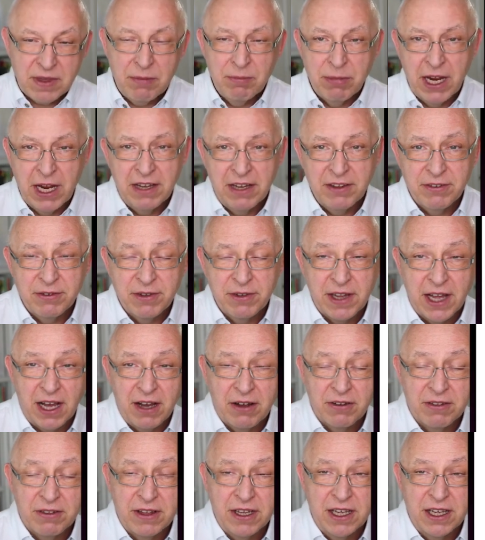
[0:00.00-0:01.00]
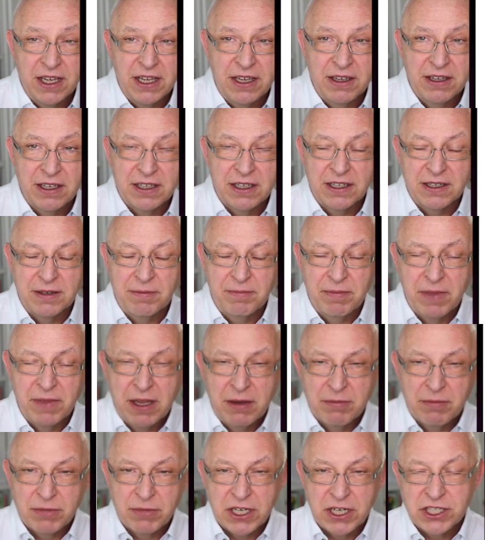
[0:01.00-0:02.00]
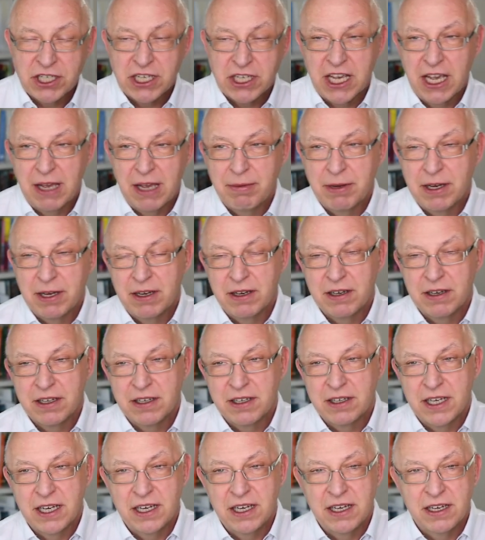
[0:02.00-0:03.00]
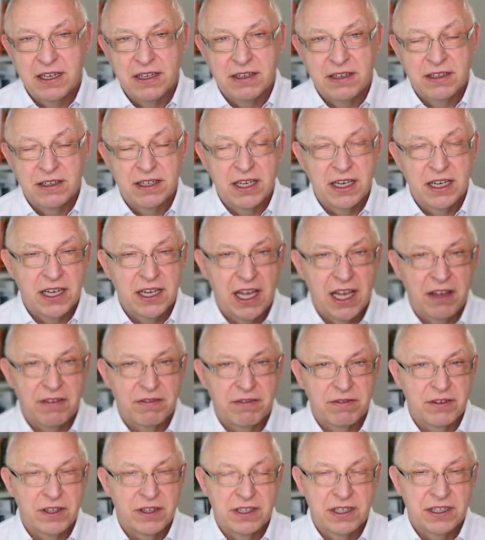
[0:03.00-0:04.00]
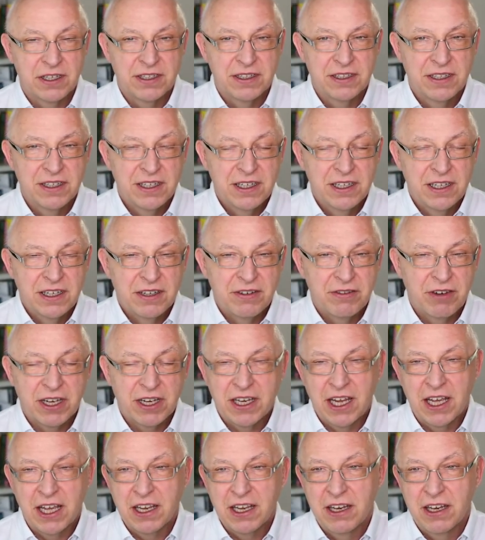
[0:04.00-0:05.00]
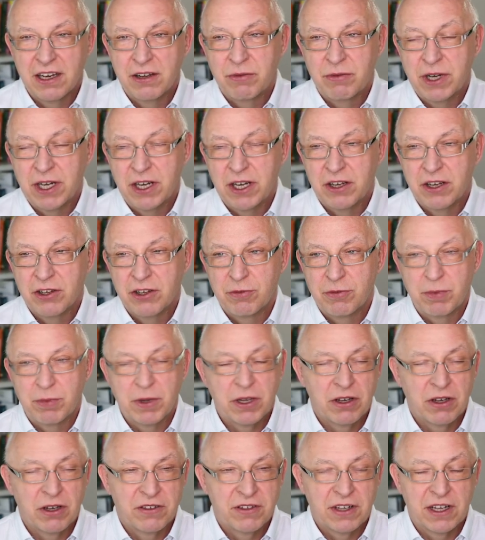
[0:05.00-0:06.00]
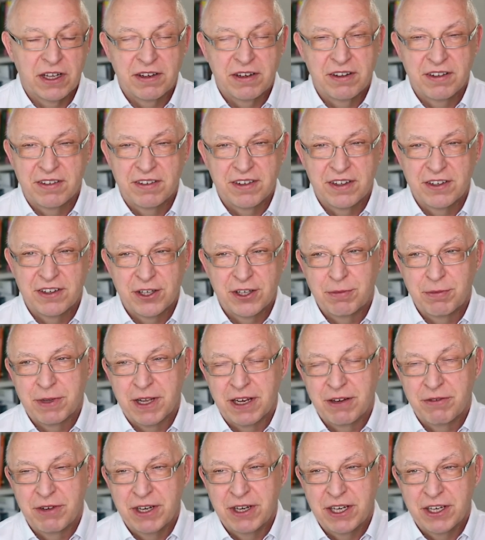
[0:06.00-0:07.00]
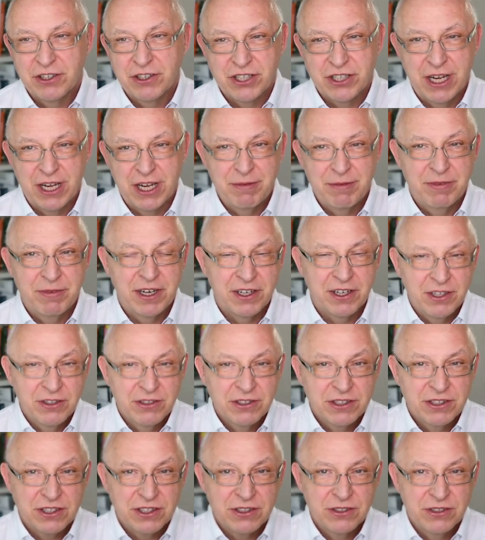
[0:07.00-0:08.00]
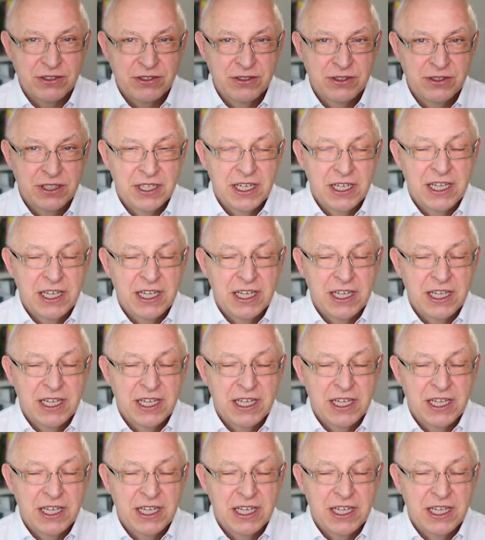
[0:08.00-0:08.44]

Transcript: planes without the pressure cabin did have rectangular windows, because that is a typical window shape we are used to,